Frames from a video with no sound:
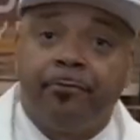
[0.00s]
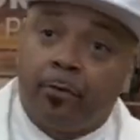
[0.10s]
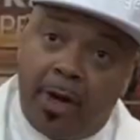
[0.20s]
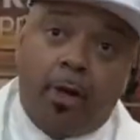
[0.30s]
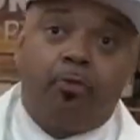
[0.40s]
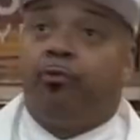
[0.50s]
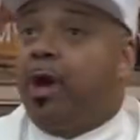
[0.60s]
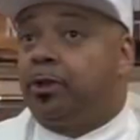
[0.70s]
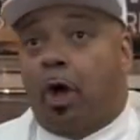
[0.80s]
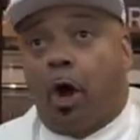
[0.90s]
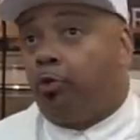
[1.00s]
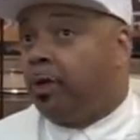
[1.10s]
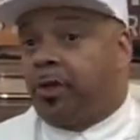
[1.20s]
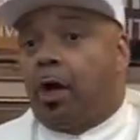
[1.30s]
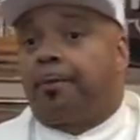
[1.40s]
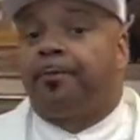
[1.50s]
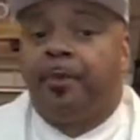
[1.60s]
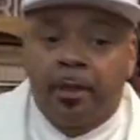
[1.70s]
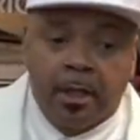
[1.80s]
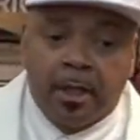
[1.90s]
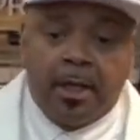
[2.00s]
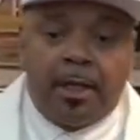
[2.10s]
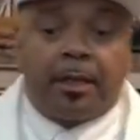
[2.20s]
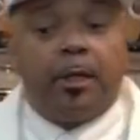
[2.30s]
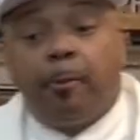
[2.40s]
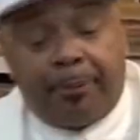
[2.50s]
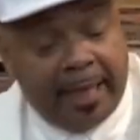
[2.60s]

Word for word: Real, real talk, real talk. Can you